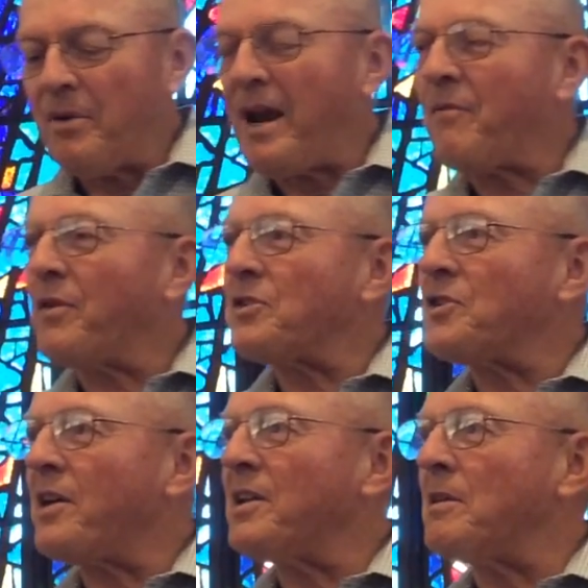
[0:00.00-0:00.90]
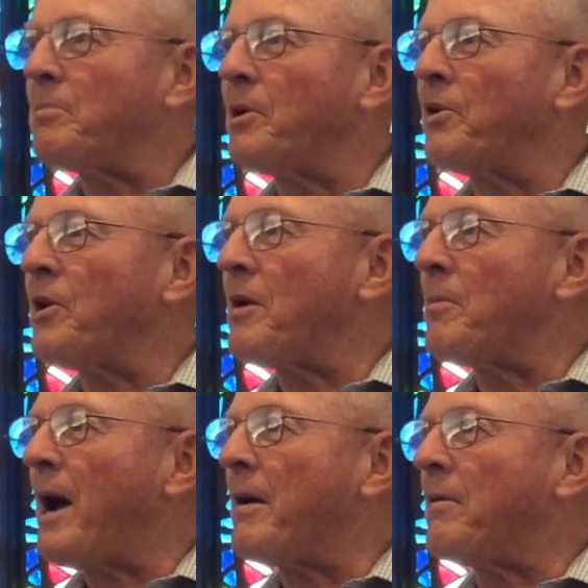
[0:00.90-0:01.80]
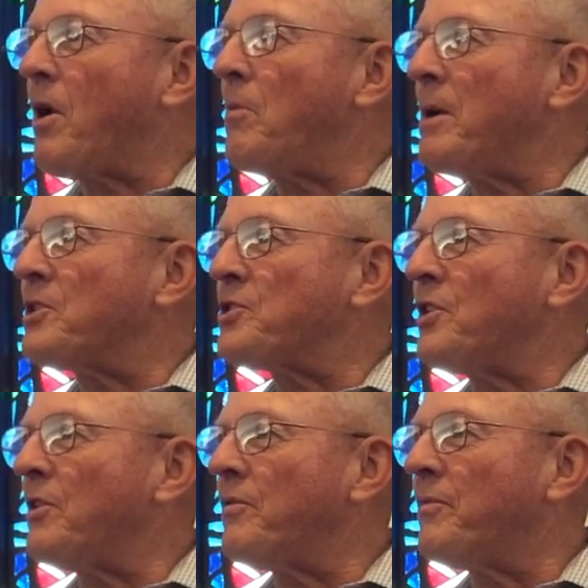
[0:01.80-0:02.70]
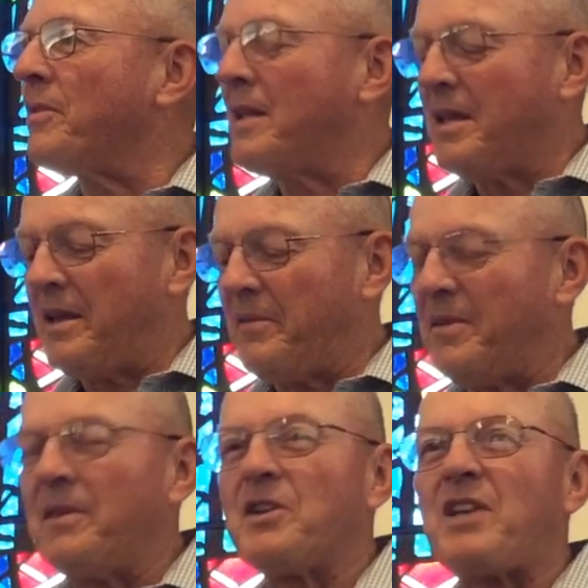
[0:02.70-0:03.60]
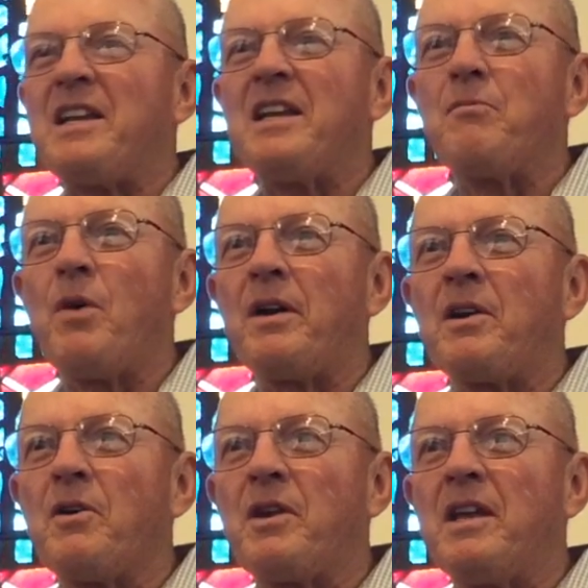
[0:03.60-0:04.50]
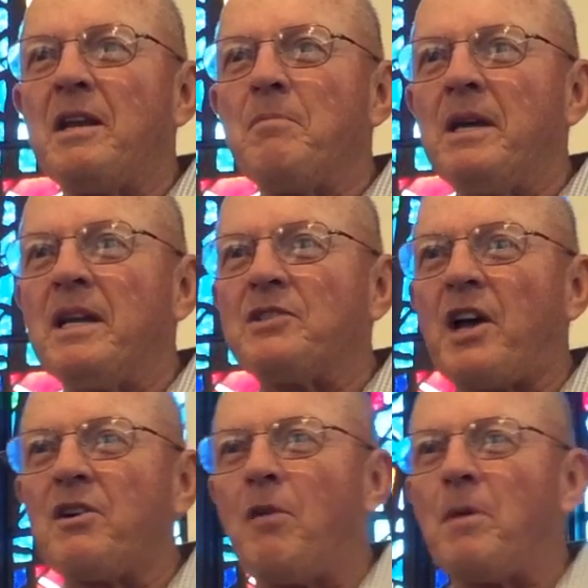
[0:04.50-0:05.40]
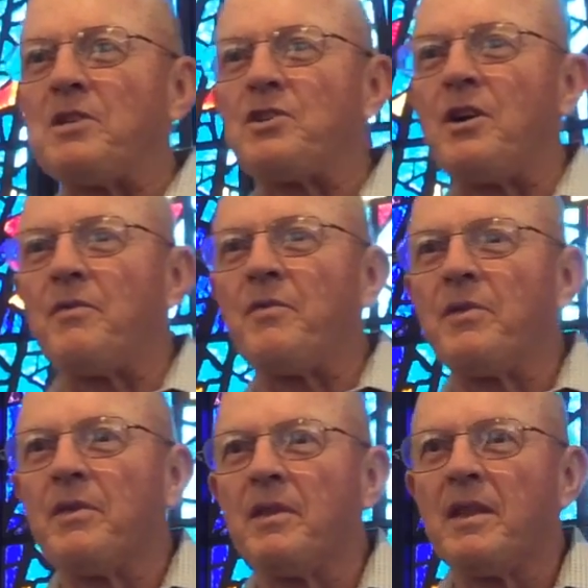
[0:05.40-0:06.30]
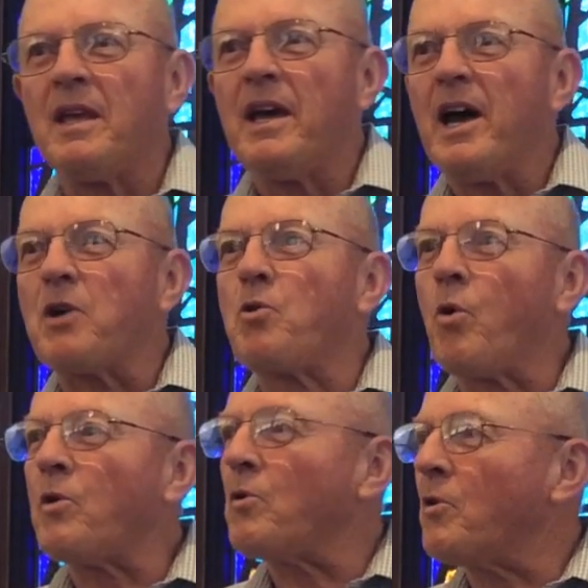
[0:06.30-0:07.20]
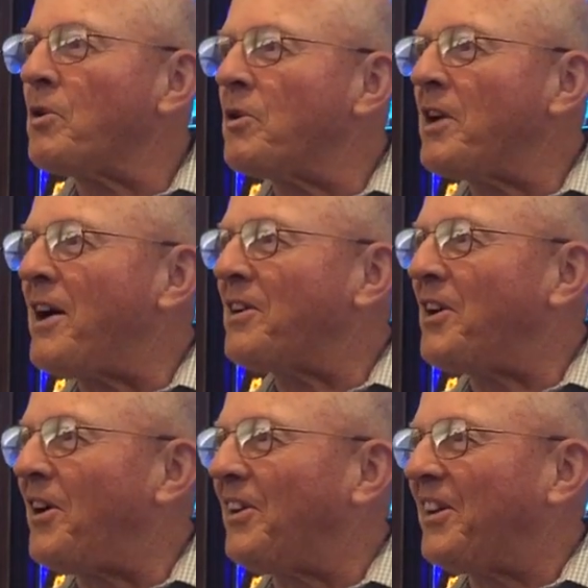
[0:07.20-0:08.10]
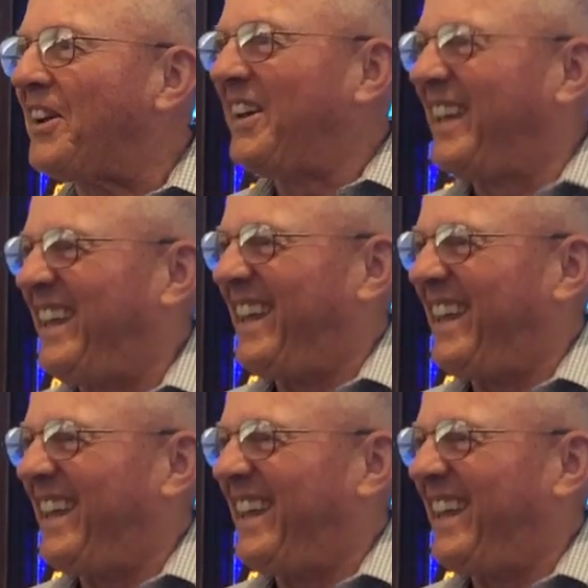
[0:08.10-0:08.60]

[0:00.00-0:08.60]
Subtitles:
when I first got in the program, I called myself, because I didn't want to go to any meetings, I called myself a court-ordered alcoholic.